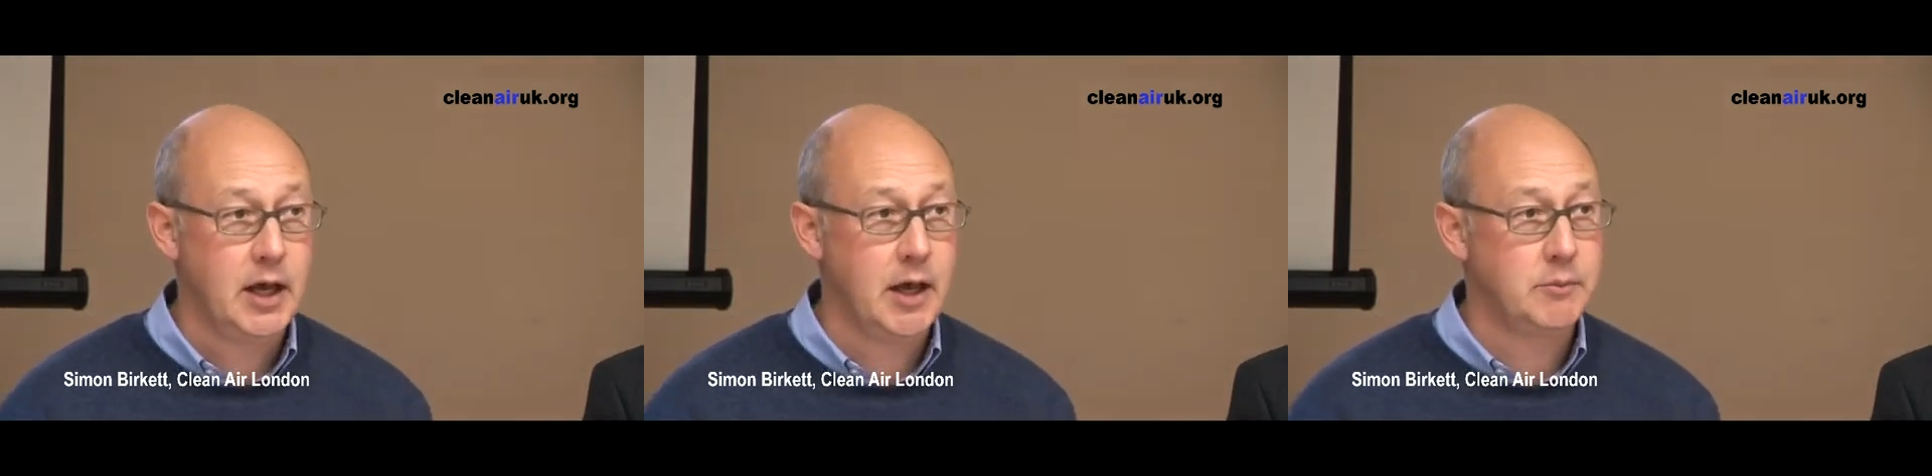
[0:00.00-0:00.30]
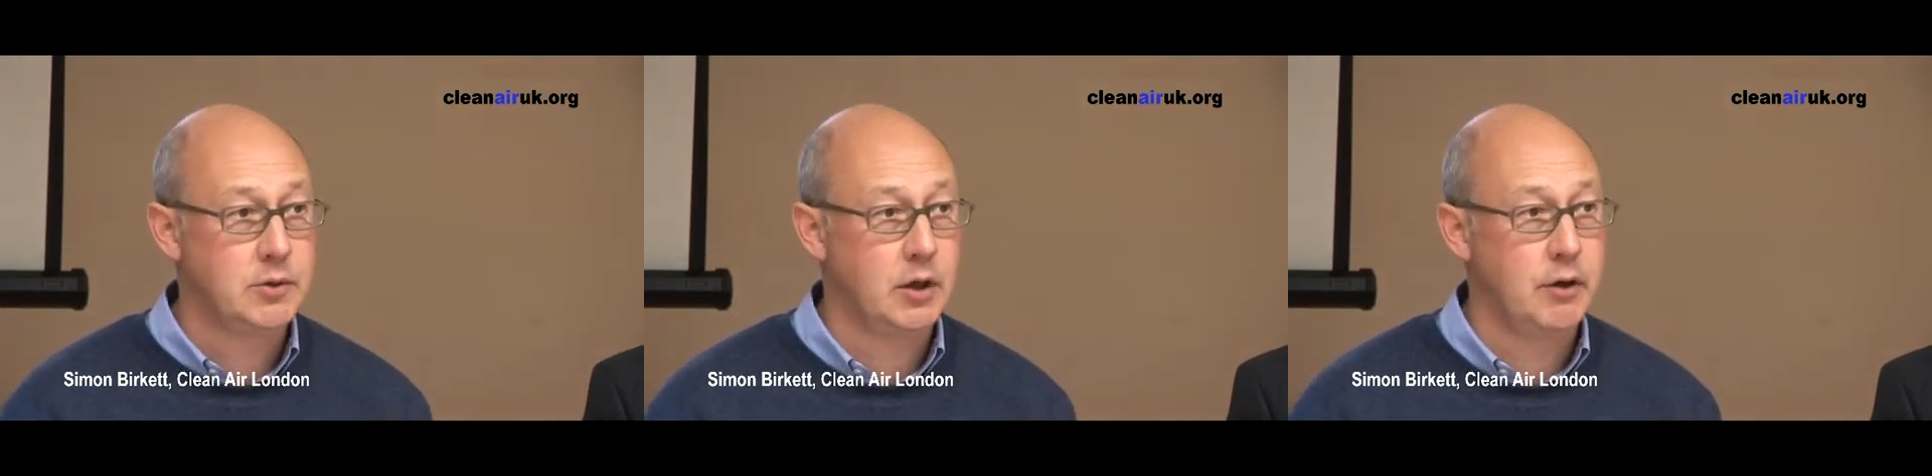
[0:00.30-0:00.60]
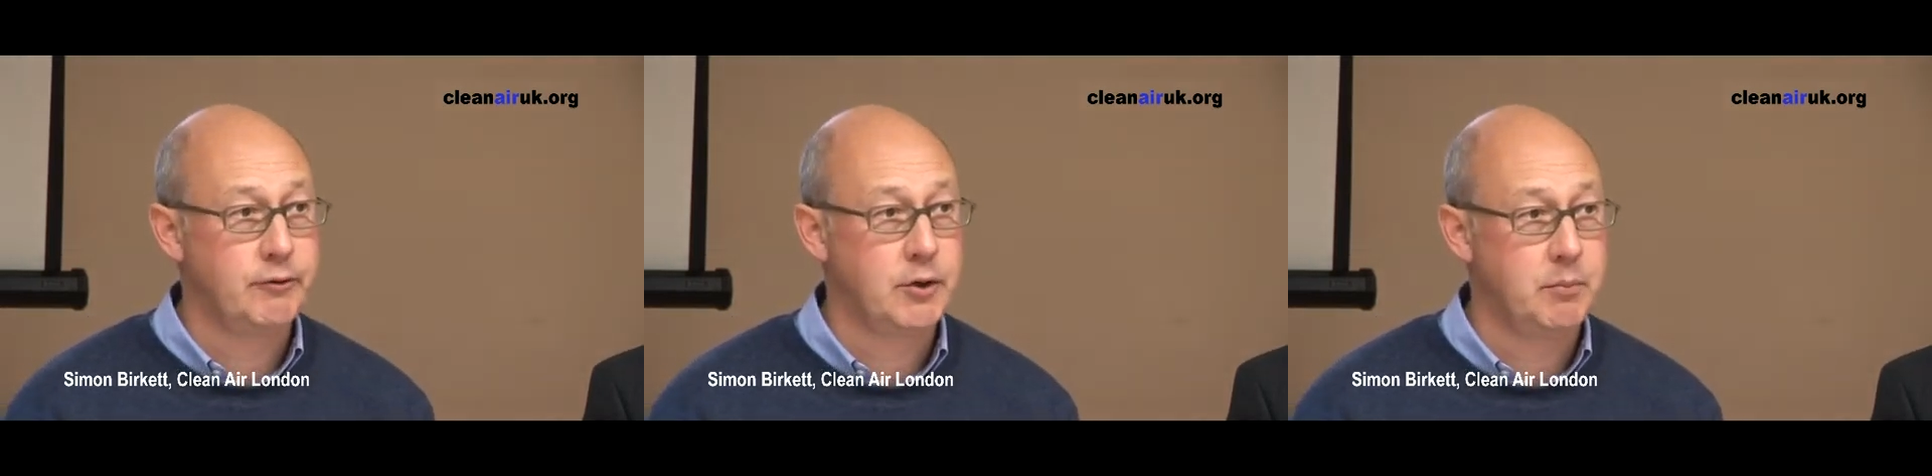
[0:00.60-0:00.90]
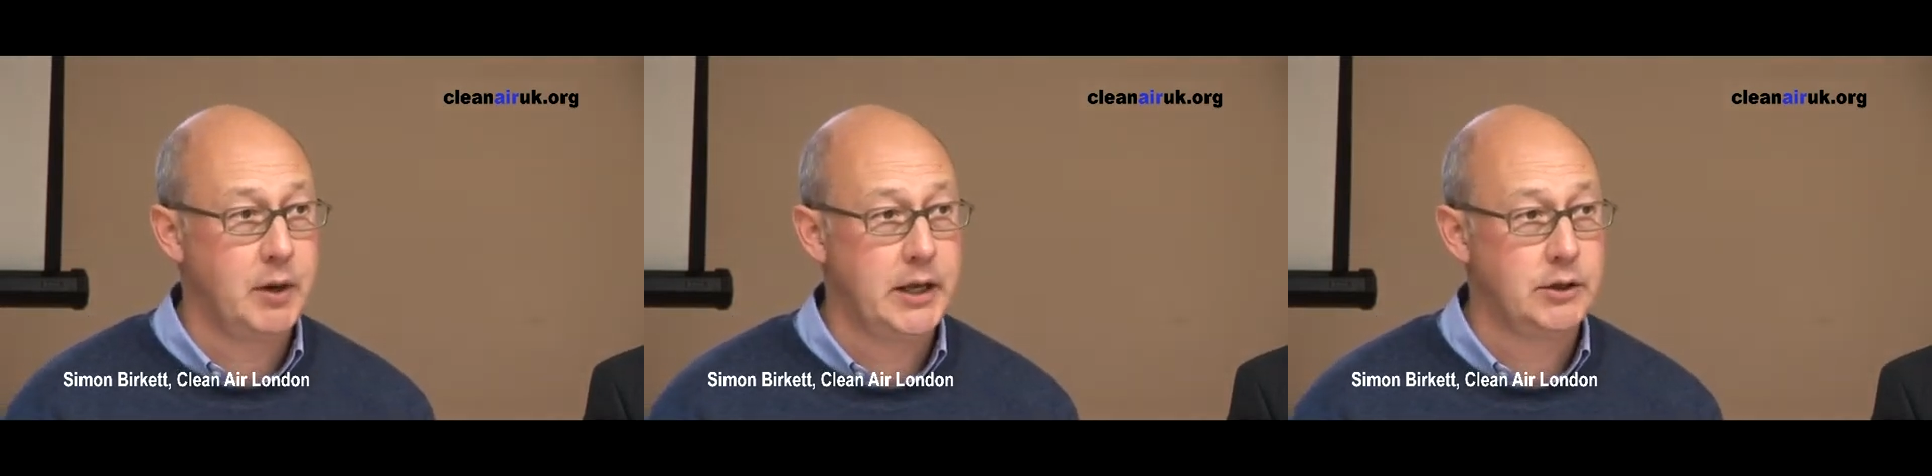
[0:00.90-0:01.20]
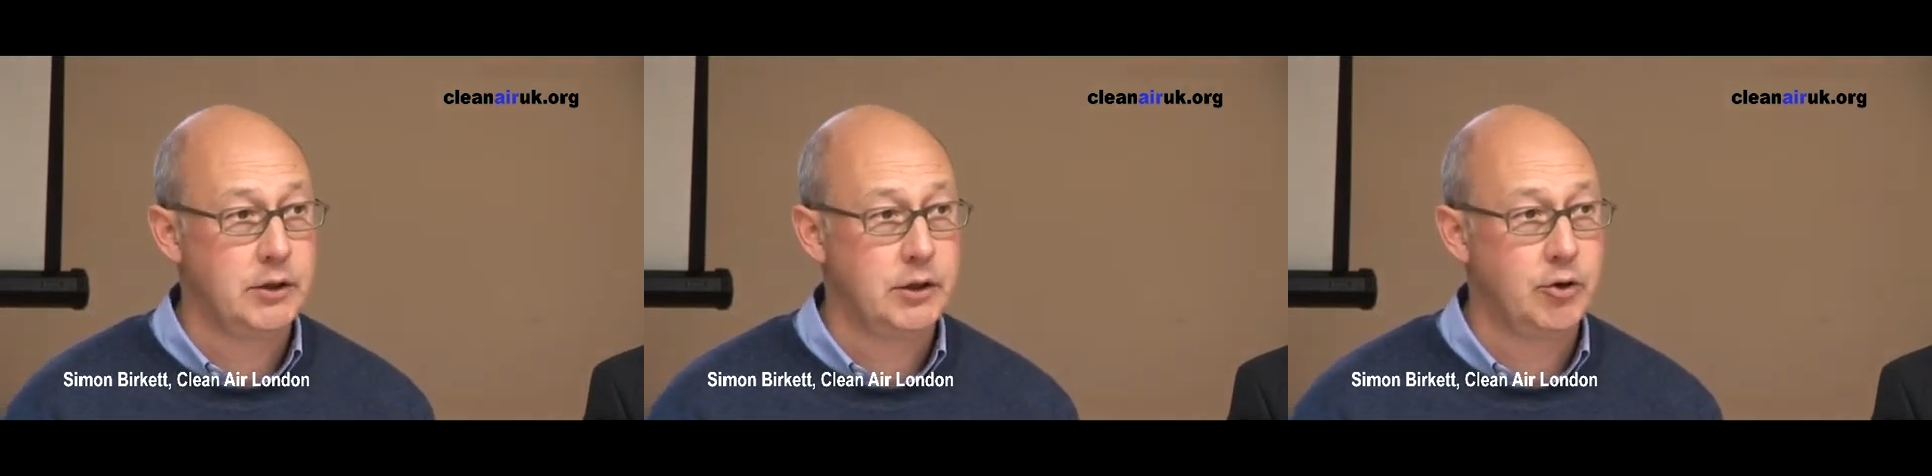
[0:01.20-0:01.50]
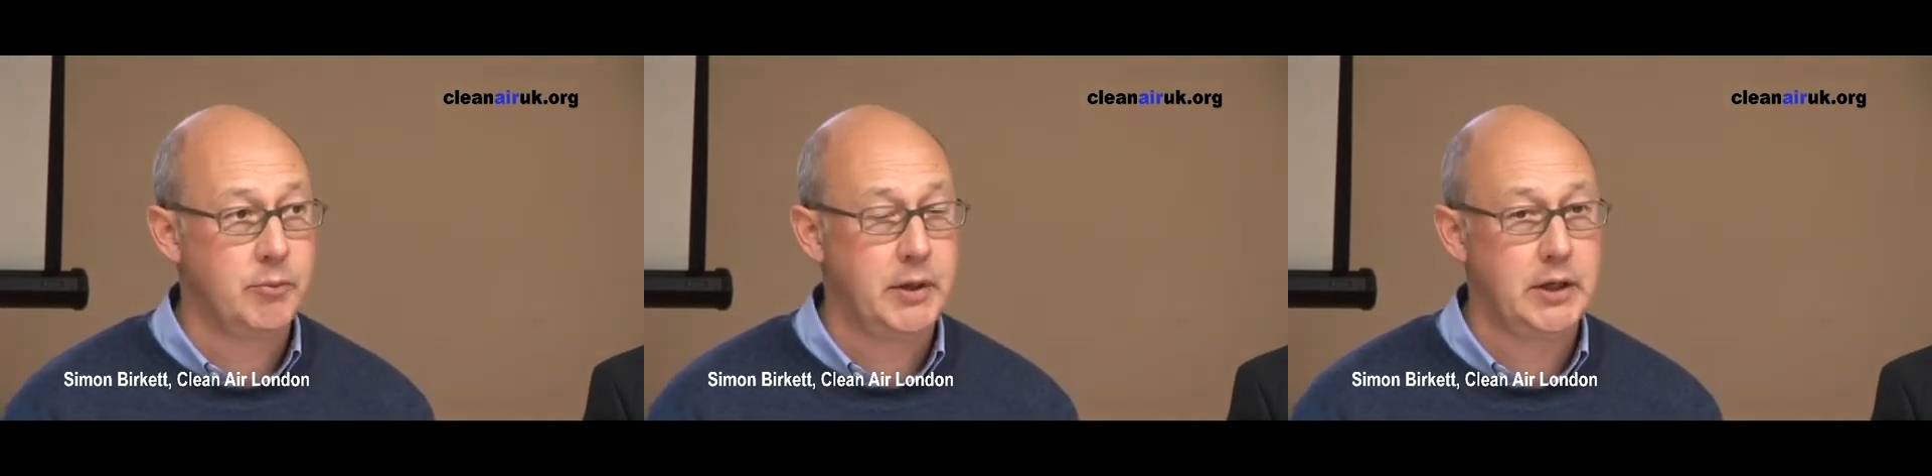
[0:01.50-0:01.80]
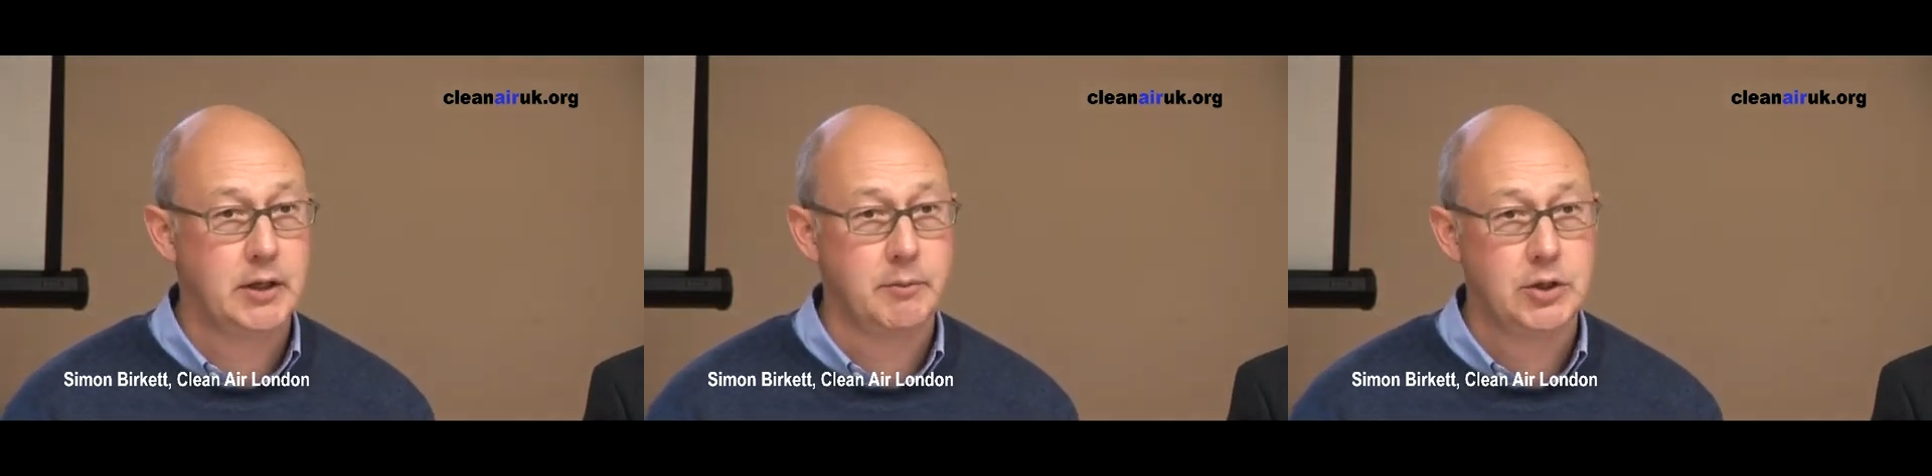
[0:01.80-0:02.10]
um, of complaint to the
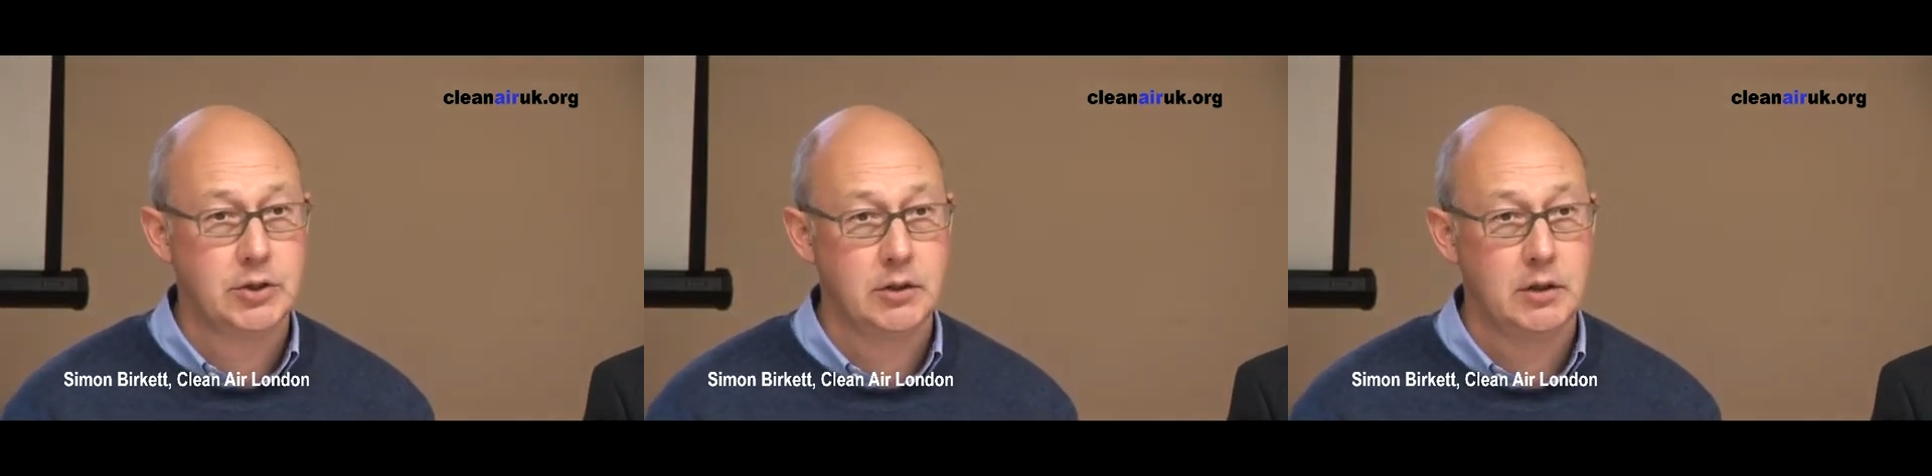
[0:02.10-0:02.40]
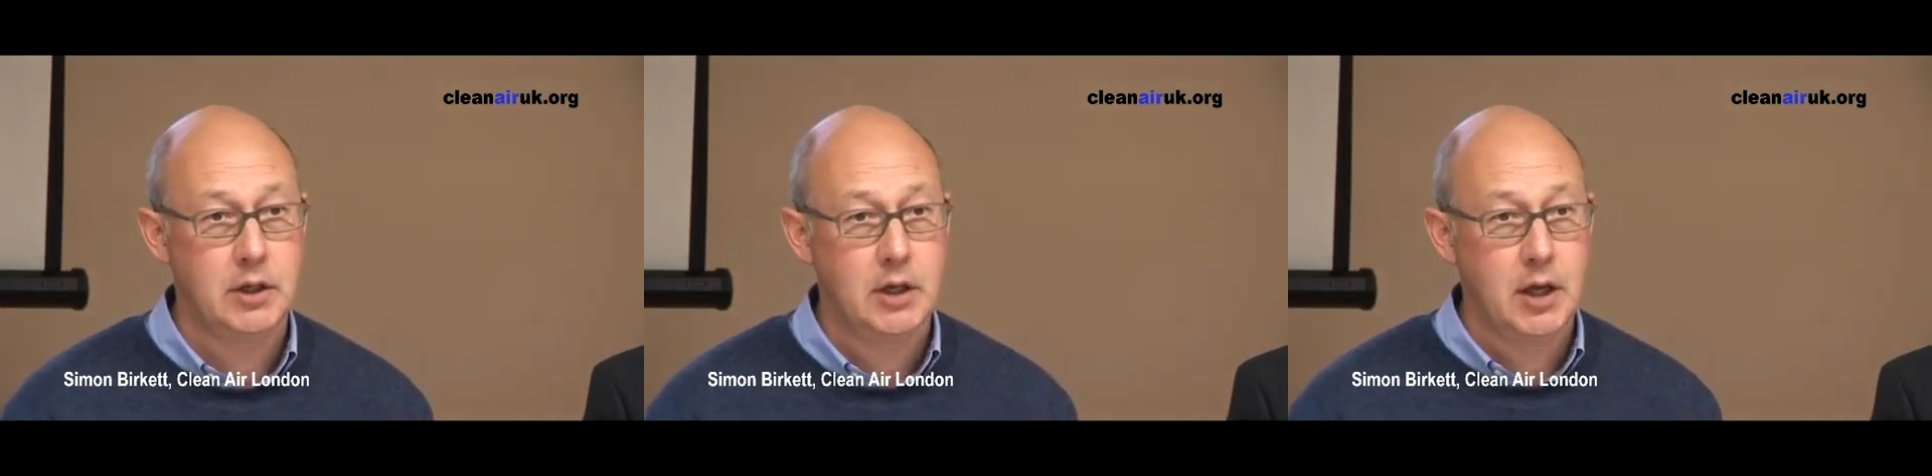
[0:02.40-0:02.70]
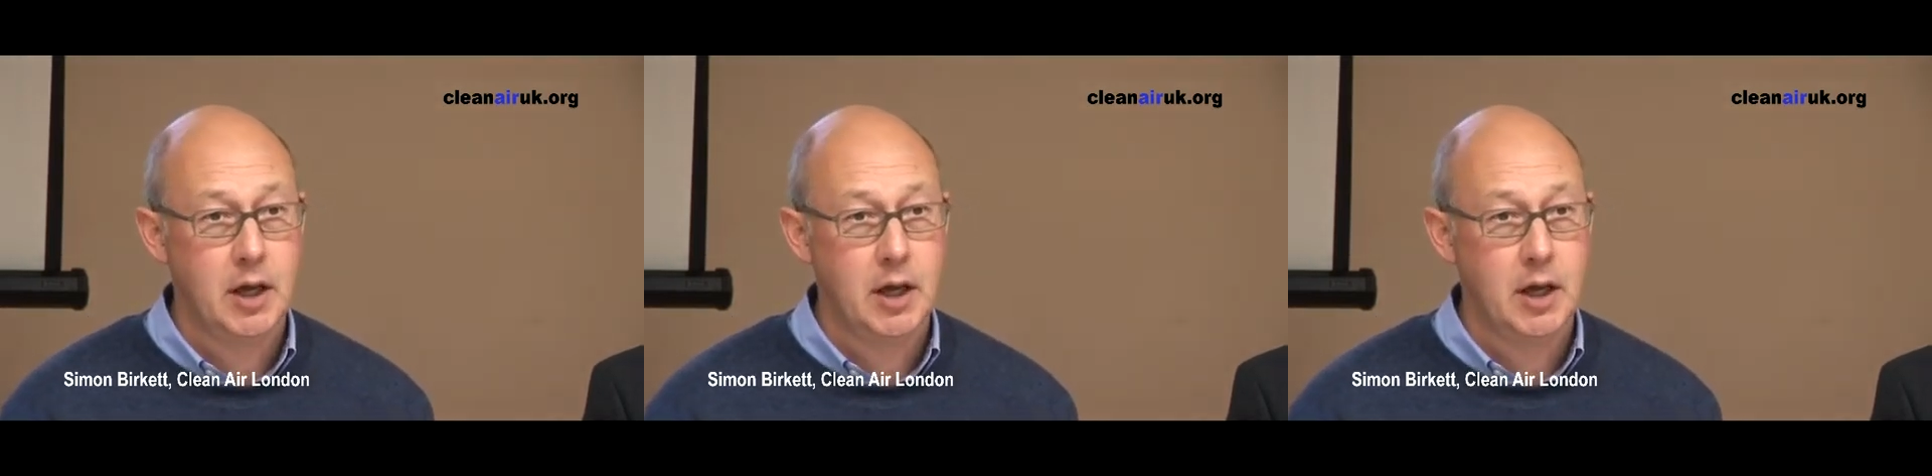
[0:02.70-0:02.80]
European Commission